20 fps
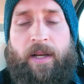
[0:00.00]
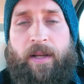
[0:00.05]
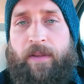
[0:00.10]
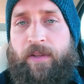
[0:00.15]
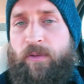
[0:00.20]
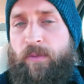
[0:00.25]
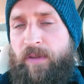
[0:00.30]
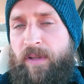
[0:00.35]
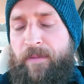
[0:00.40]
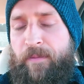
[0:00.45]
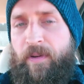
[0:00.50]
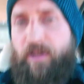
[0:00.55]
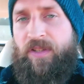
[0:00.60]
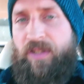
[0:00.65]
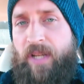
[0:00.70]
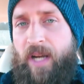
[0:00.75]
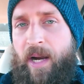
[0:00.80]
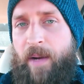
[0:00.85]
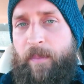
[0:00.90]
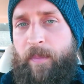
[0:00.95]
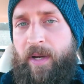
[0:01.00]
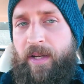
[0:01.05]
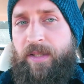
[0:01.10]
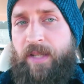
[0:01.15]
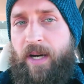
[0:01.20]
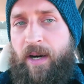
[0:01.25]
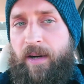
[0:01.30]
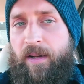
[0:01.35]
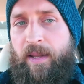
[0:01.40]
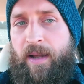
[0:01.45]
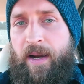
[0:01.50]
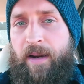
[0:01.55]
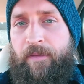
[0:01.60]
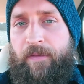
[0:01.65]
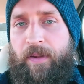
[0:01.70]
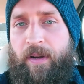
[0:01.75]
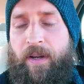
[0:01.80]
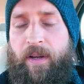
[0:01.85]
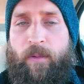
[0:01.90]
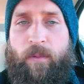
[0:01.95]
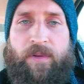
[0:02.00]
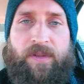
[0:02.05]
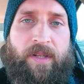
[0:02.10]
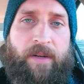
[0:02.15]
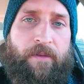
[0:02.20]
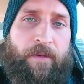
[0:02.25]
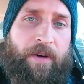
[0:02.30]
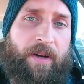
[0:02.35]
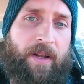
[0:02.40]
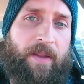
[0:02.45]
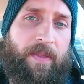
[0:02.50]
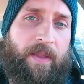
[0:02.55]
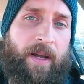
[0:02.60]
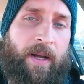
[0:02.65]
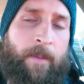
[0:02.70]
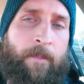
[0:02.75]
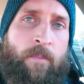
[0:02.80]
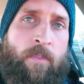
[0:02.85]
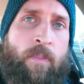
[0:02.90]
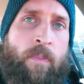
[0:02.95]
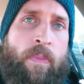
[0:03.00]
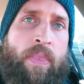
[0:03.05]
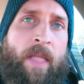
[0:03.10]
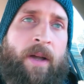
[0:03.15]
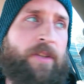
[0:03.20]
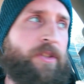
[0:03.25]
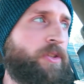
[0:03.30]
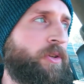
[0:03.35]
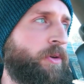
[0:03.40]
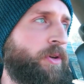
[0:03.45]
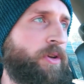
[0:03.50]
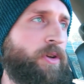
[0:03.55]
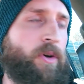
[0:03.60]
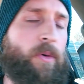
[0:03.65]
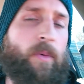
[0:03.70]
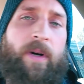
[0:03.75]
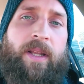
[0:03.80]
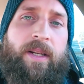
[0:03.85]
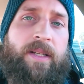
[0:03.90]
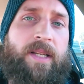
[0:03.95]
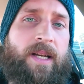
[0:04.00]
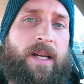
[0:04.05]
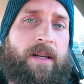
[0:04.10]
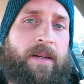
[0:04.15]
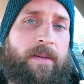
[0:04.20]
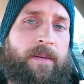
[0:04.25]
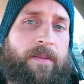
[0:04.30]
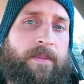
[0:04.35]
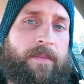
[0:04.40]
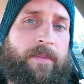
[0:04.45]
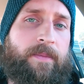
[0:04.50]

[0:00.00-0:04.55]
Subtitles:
And this was the first time in my entire life that anyone's ever done that. So you know what it did?